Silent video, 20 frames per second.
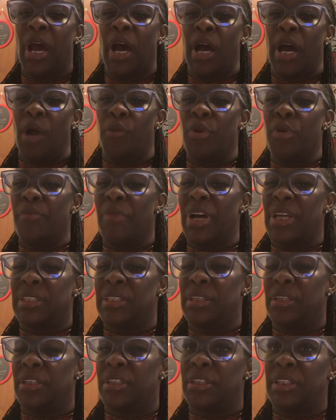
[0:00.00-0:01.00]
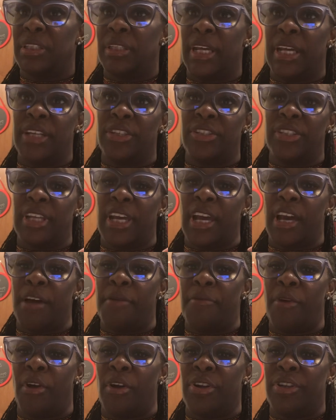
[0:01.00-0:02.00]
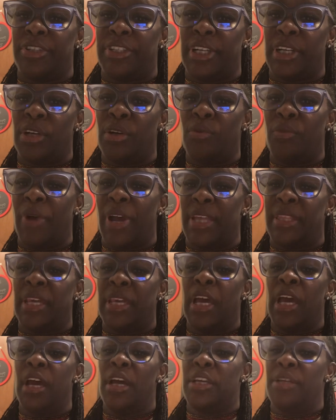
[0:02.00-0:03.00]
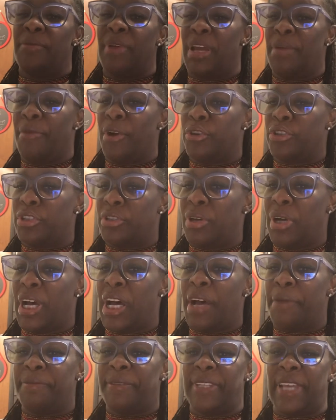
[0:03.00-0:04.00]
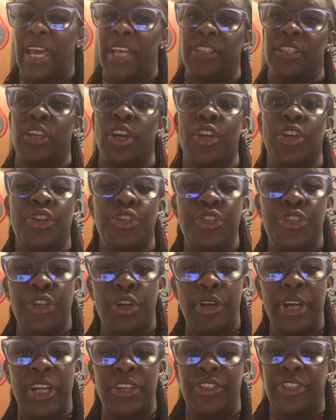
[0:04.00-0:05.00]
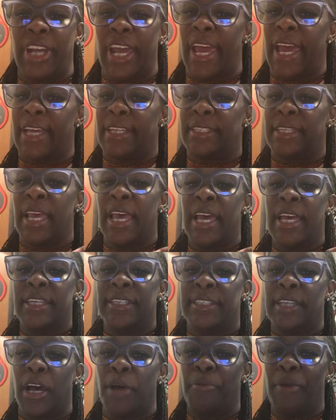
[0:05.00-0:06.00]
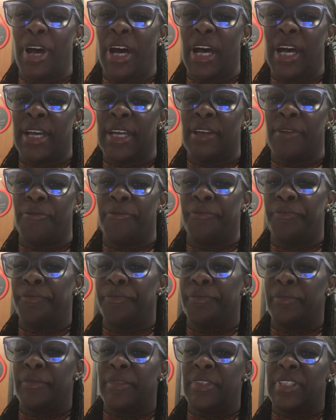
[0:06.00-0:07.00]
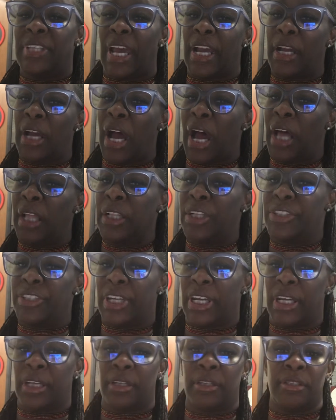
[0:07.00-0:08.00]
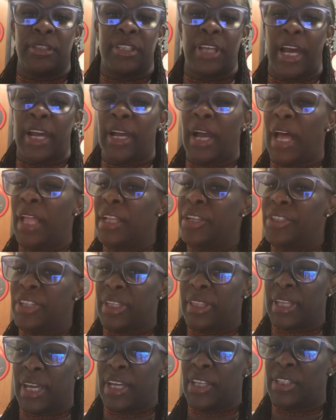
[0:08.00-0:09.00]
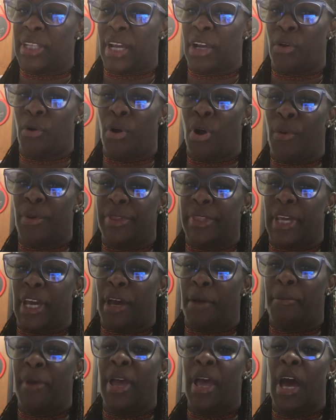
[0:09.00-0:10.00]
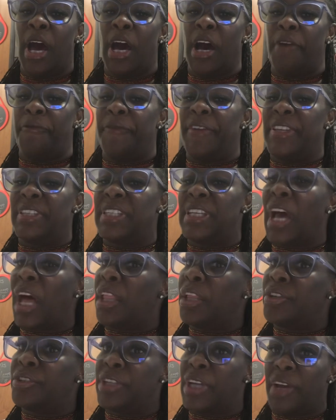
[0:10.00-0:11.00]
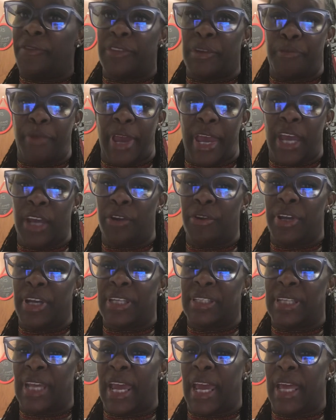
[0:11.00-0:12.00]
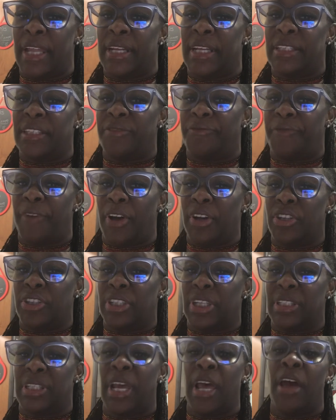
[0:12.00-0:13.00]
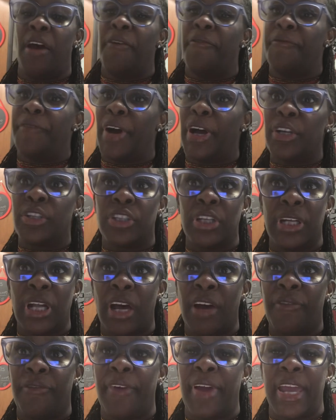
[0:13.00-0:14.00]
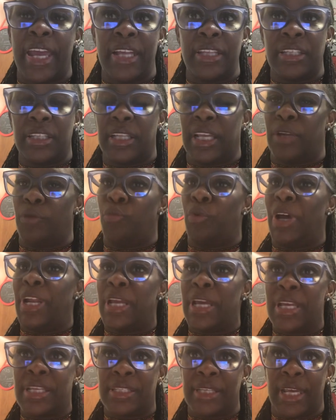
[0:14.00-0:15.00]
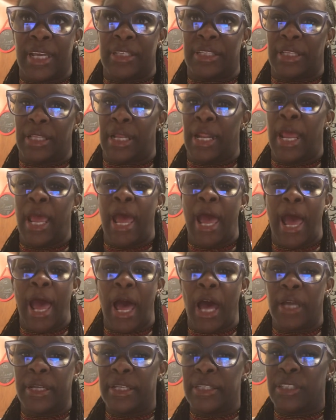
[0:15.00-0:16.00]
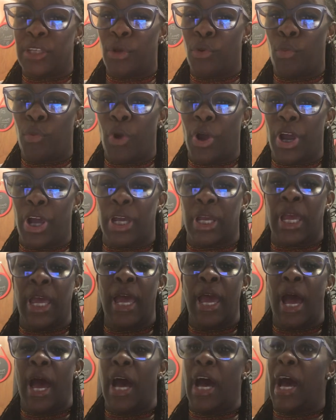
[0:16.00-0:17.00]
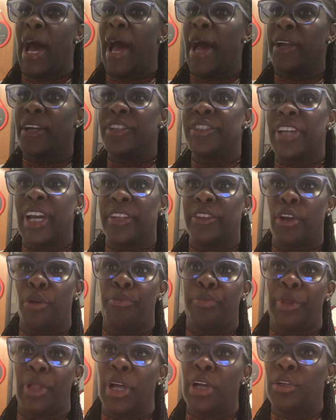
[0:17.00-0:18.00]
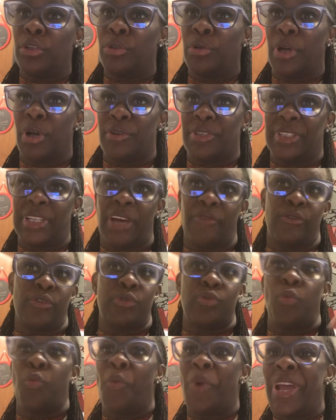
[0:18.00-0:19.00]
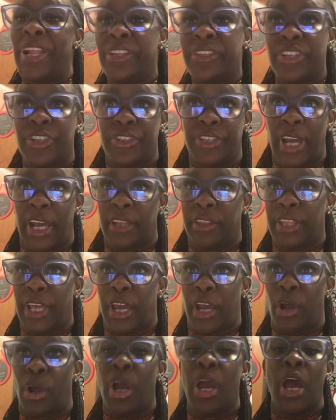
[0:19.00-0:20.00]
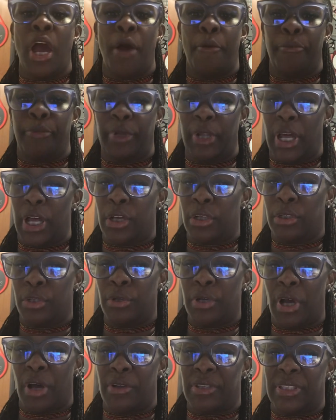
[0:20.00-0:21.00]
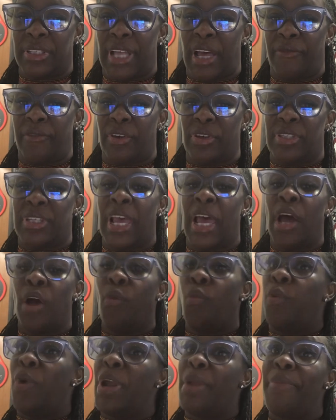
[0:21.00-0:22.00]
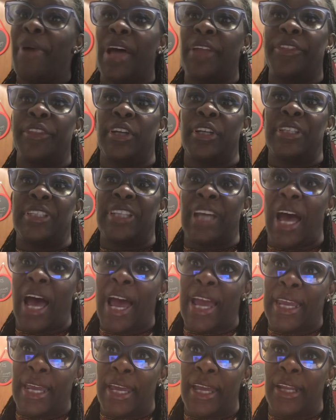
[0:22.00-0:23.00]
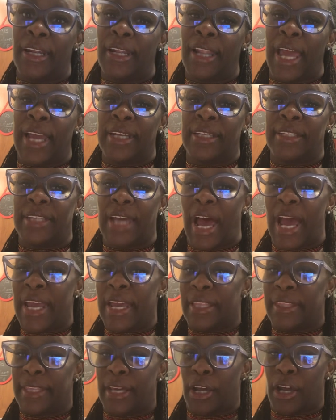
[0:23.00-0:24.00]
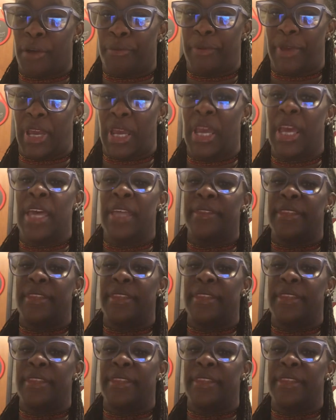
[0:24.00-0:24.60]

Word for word: Uh, we must teach them or deal with emotional upsets, urine checks, some um, psychology psychology things that go on with them uh, physiology of the pancreas and its functions function of insulin. What is insulin? How does it work? Uh, how to check their blood glucose levels, when to check their blood glucose levels. What about their diet, like diet therapy?